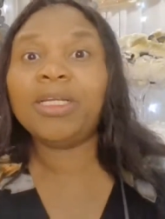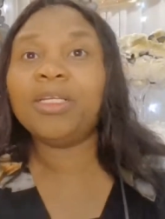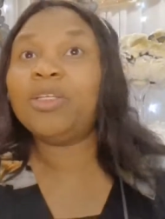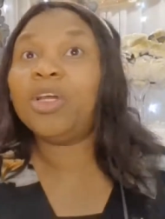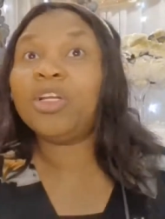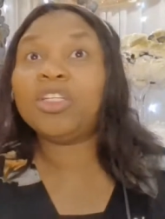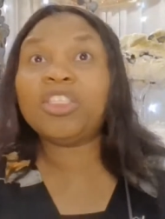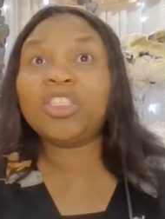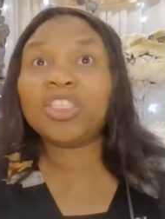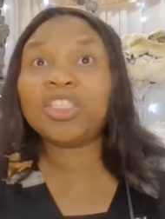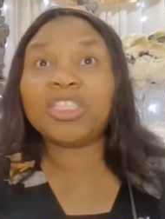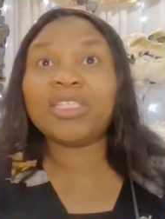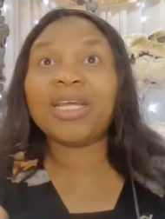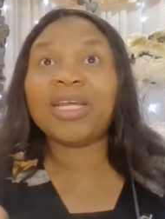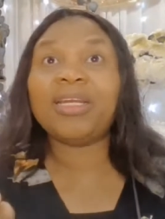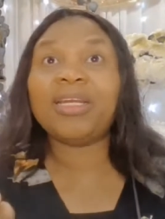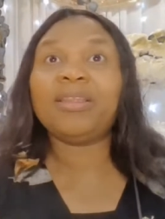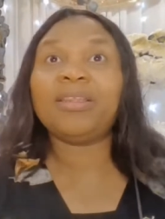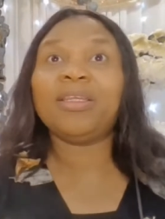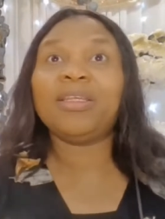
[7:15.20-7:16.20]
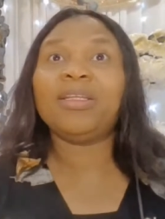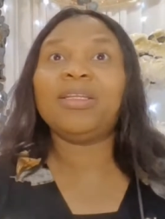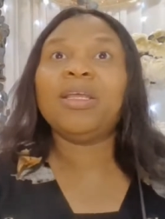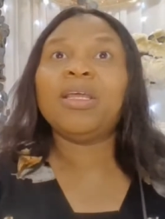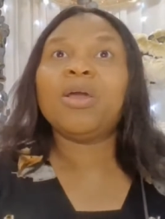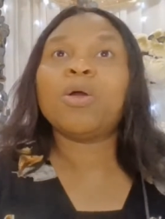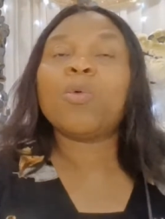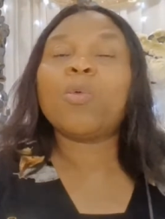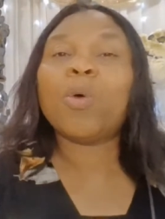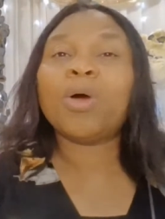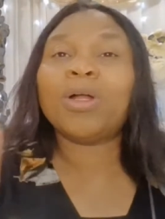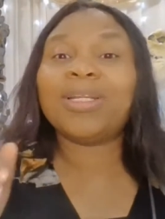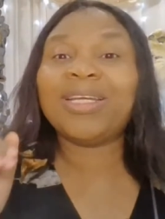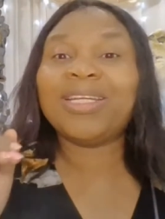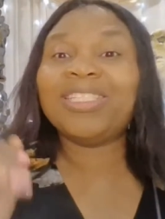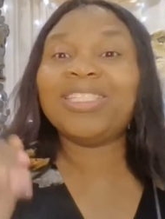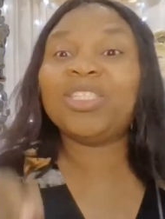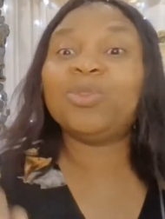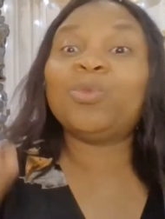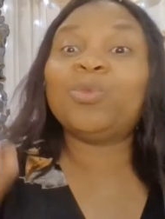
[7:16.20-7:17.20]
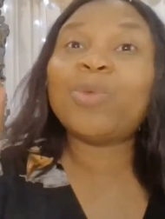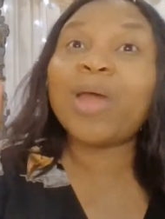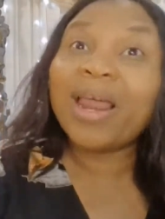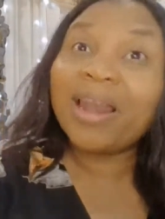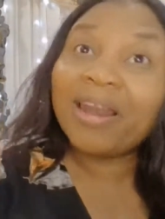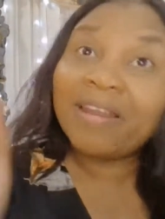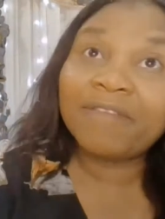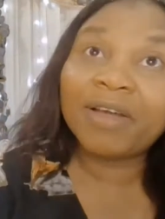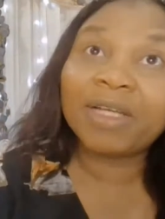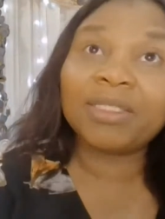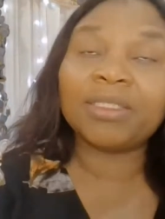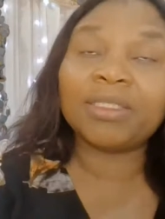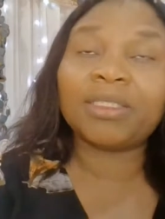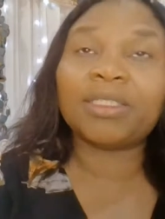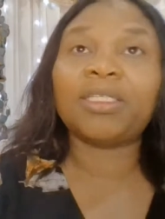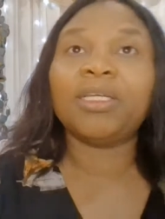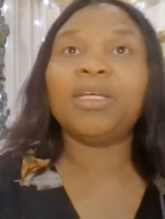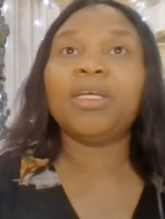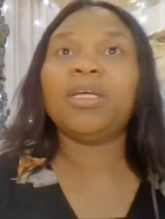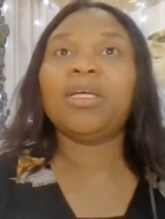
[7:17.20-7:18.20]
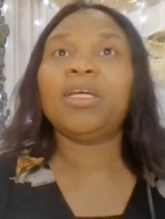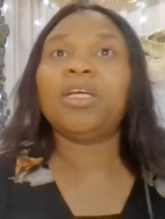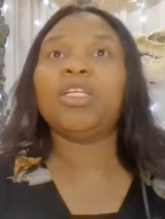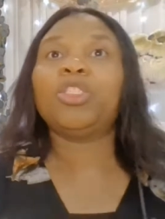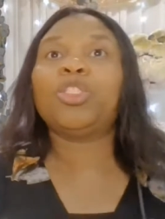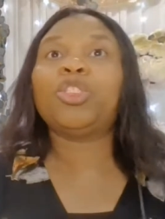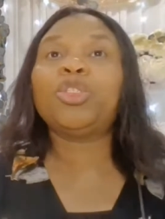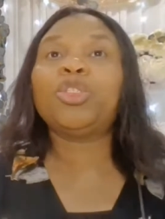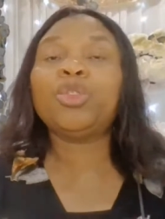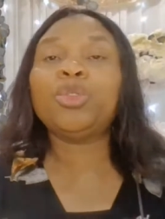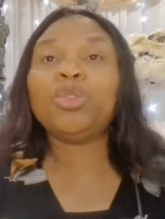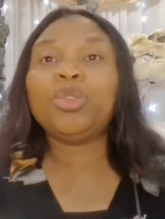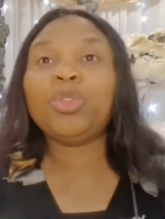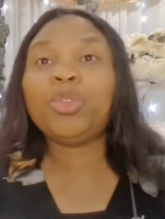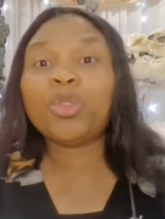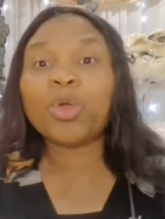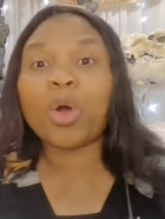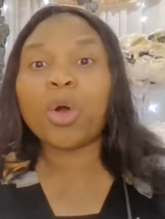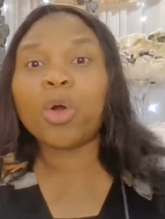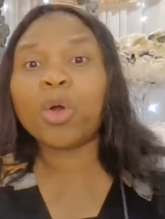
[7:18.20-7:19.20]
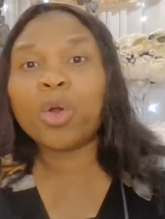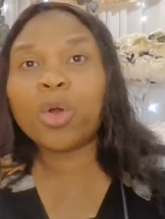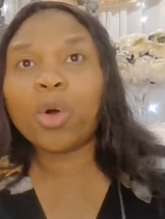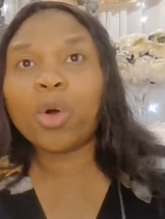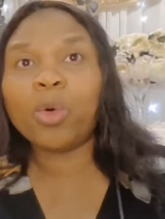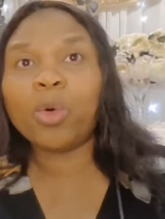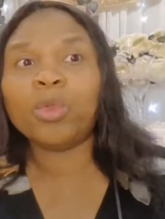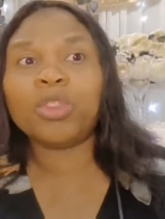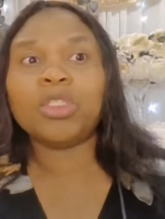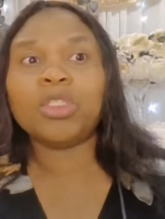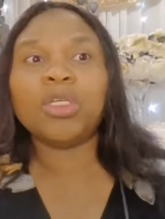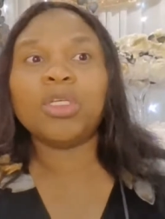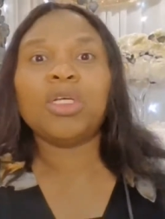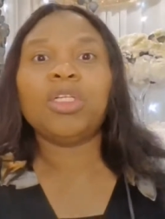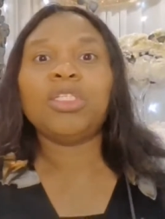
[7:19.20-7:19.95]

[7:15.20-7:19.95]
not just anything, what is relevant to your goals.